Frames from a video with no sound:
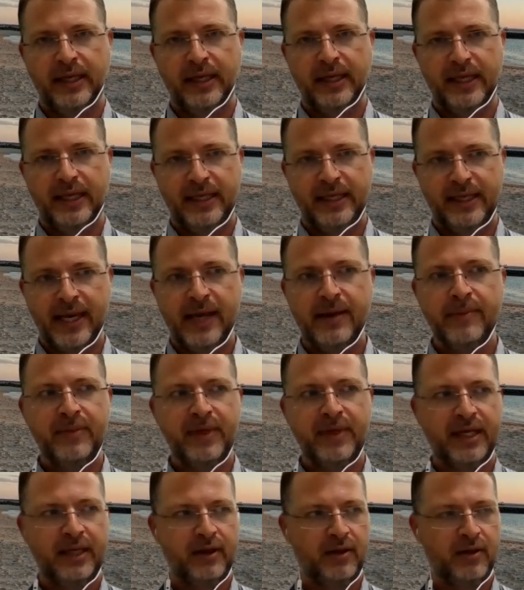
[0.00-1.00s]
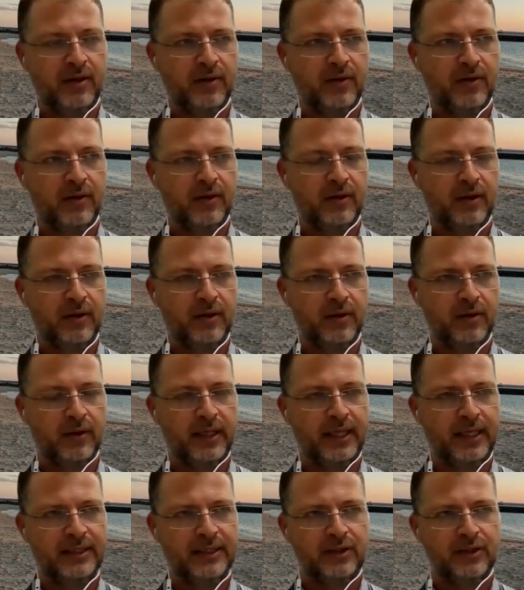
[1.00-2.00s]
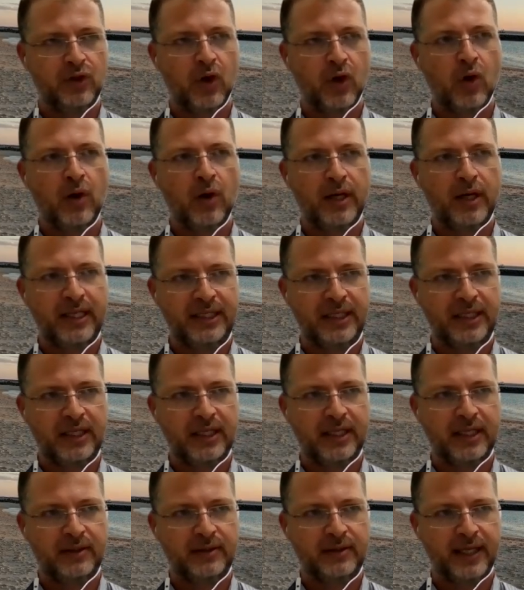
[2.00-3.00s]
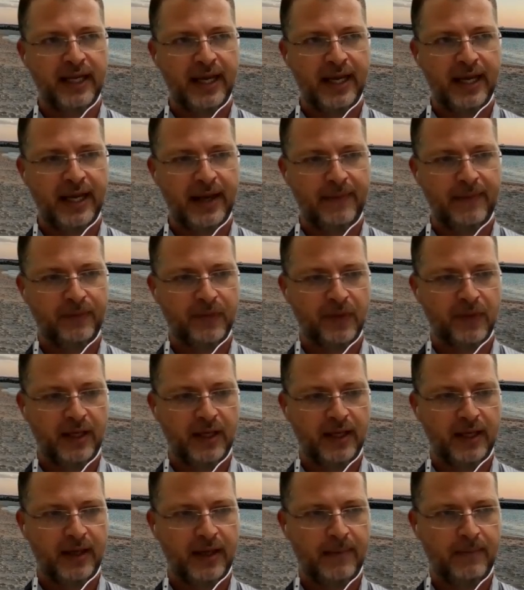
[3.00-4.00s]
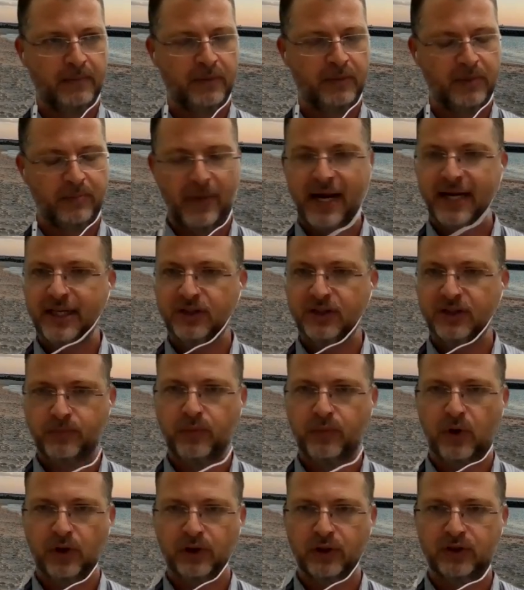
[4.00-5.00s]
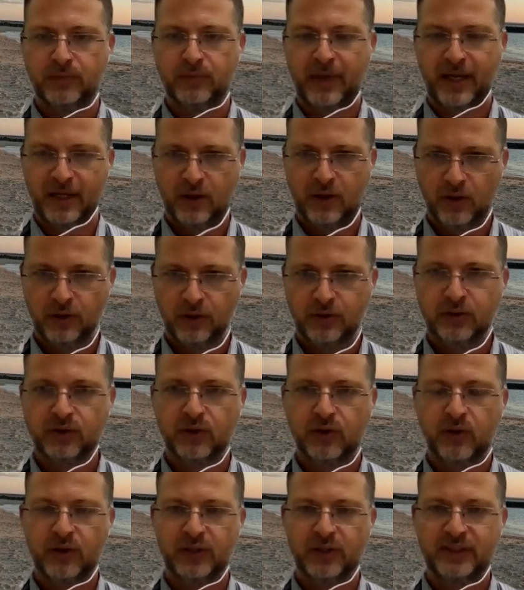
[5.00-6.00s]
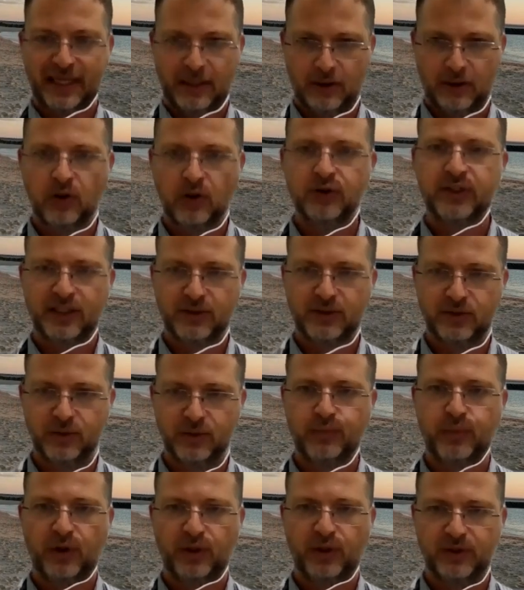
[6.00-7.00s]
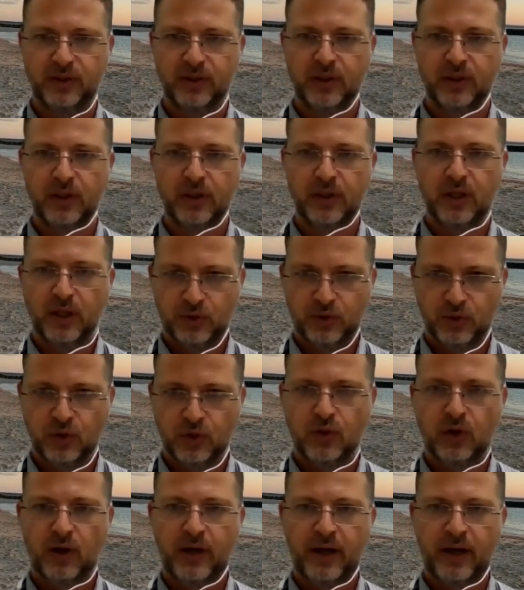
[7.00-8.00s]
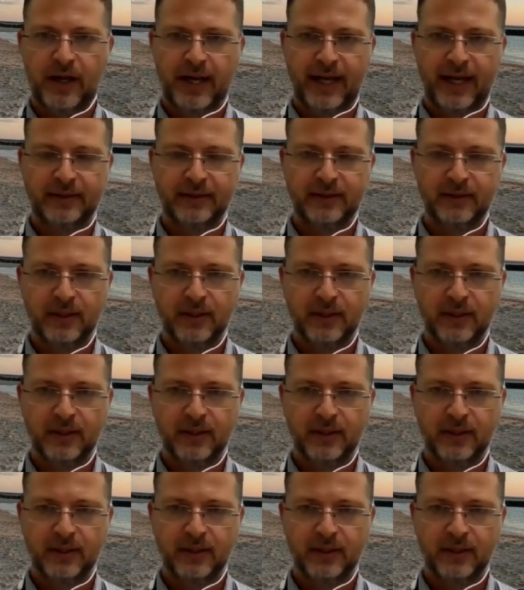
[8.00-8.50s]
It gave me, it's not only the money support, but also psychological support to go ahead,